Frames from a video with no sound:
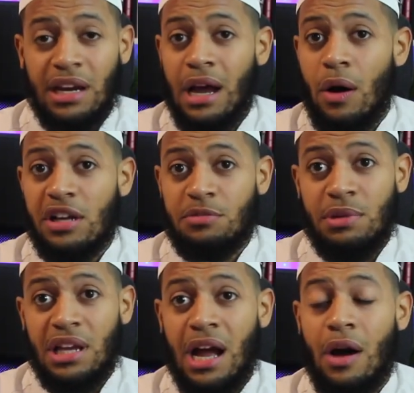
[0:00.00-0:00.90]
in how I
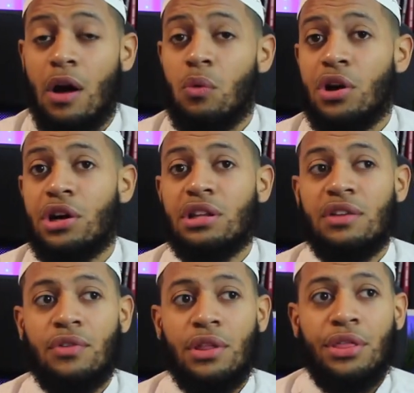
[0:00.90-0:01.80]
speak, how I wear,
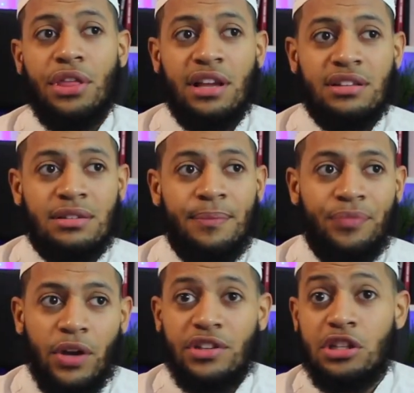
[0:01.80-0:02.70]
different things,
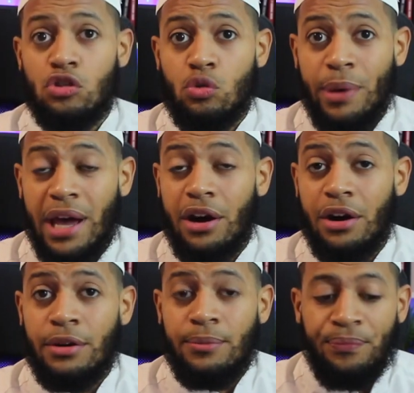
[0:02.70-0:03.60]
obviously to
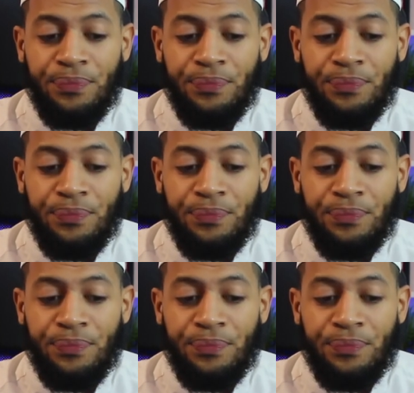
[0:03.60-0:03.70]
better,